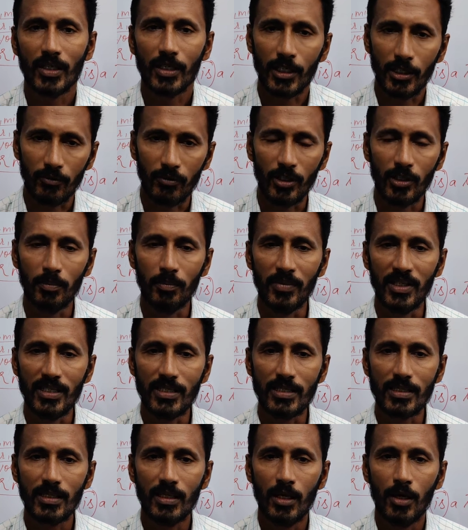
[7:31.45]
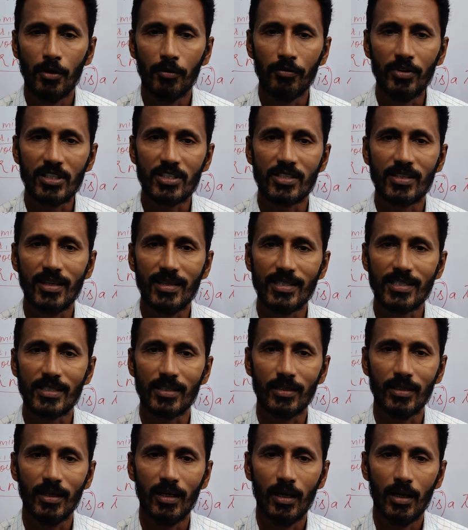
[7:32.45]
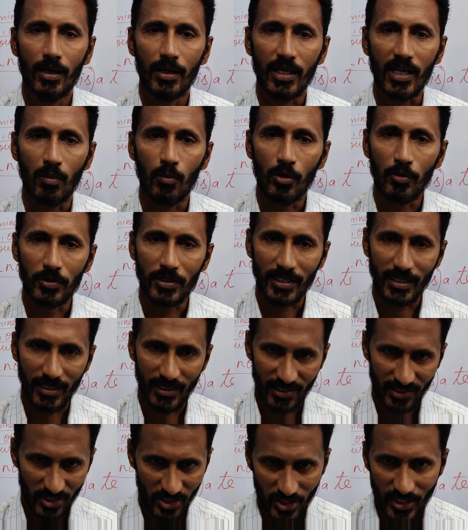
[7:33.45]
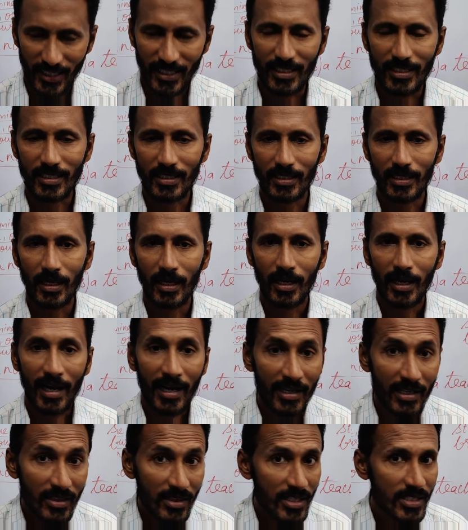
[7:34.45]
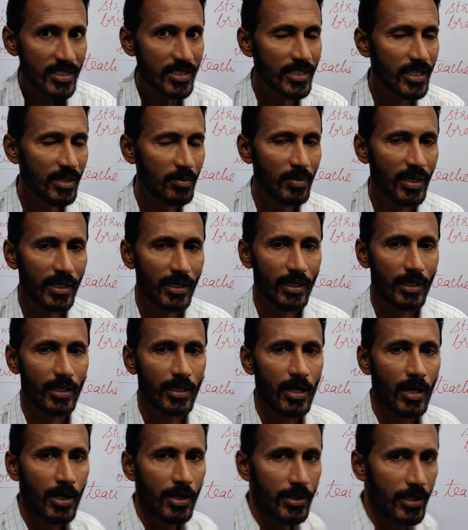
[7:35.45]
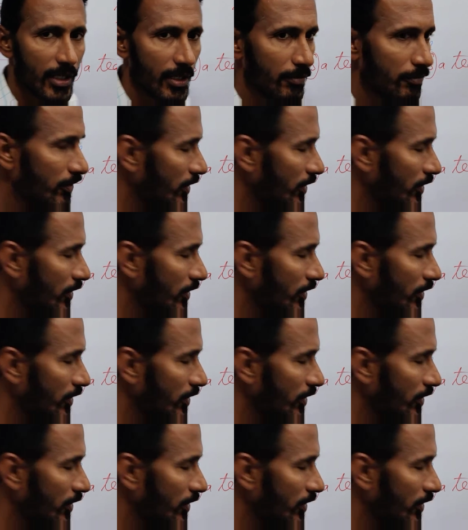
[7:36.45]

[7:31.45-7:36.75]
A verb means which tells about a state, and in the same manner a